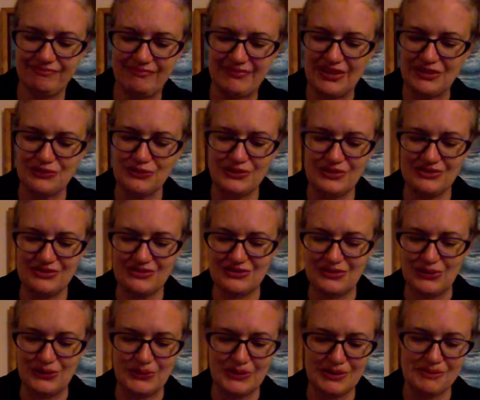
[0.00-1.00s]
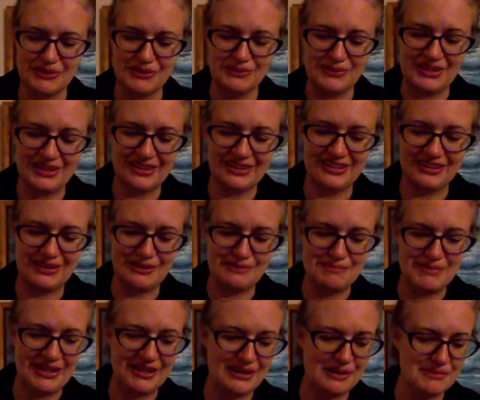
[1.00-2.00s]
It's always horrible when like
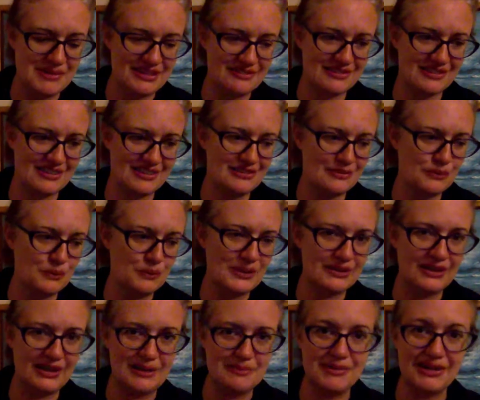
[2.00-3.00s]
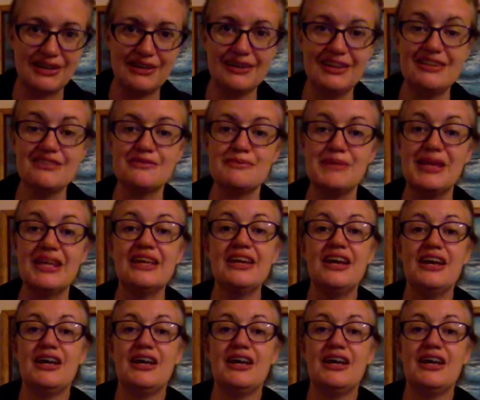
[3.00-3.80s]
makeup has like this weird chemically smell.